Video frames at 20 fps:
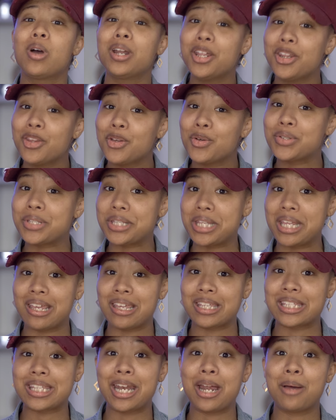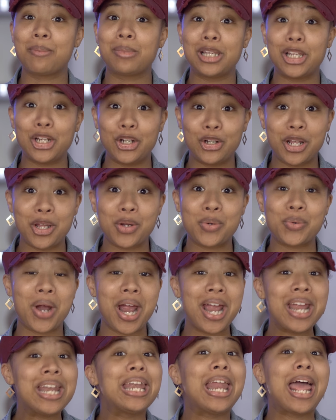one of those things that I'm learning
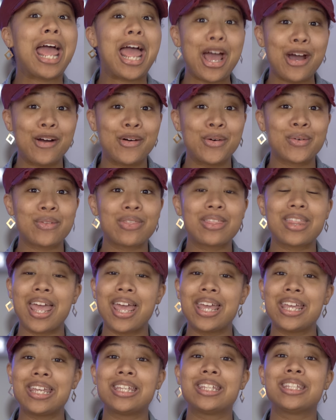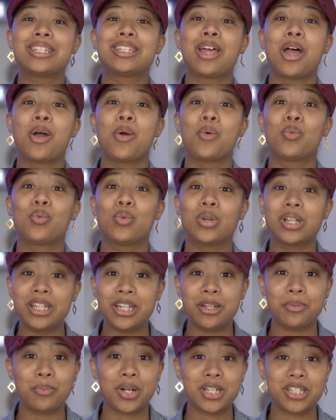right now that is
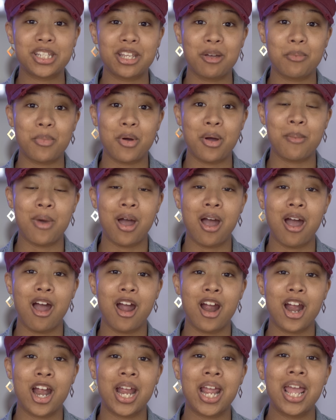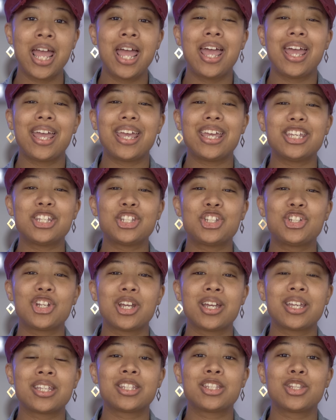really impressing upon my heart is
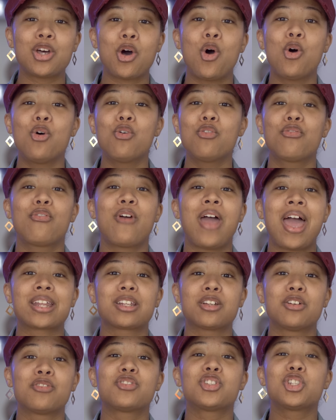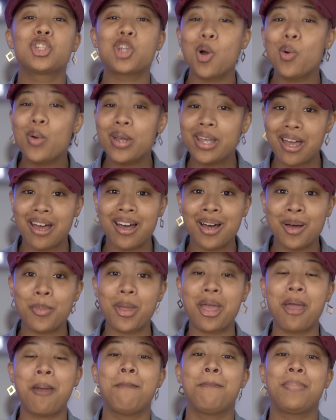just the whole fact of showing
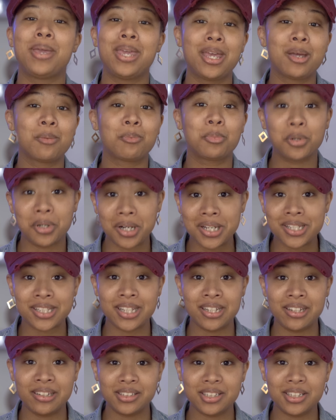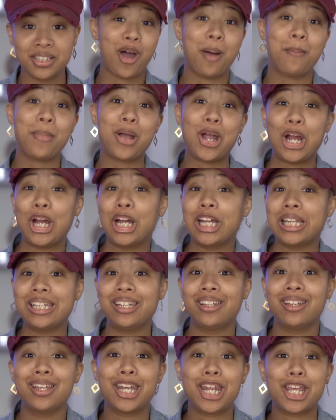up and being present. I'm
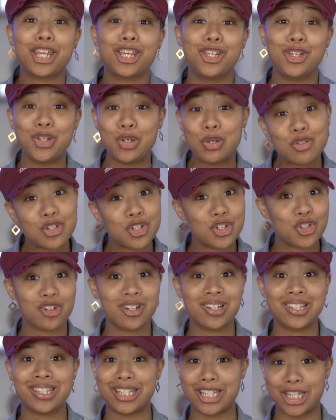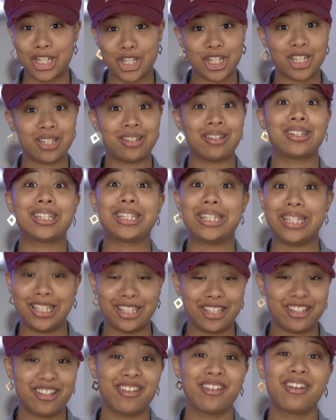currently in a huge transition
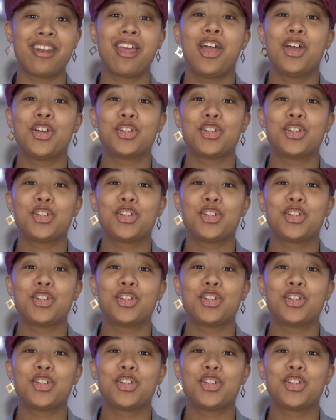season.